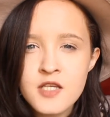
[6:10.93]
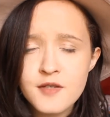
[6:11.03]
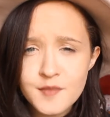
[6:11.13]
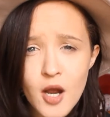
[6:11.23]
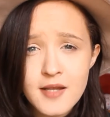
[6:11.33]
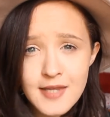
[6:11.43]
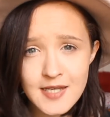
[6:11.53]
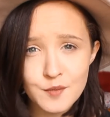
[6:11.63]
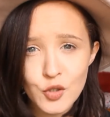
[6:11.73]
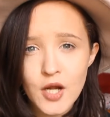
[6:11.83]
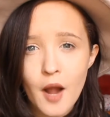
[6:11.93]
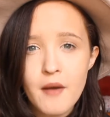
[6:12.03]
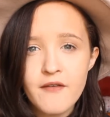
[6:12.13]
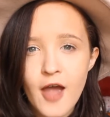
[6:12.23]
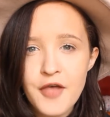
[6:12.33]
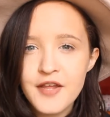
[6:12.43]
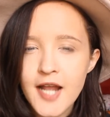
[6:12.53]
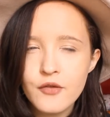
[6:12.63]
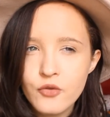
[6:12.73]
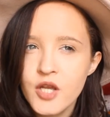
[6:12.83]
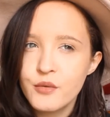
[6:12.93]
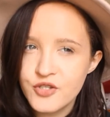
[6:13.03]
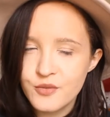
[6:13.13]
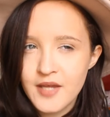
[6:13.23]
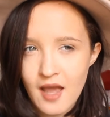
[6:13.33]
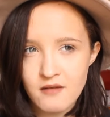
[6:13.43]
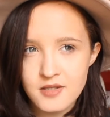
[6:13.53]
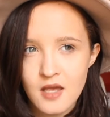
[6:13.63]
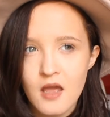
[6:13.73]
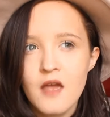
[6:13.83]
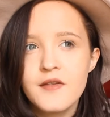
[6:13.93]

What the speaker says: So I spotted this book, however, I think I thought it was something else.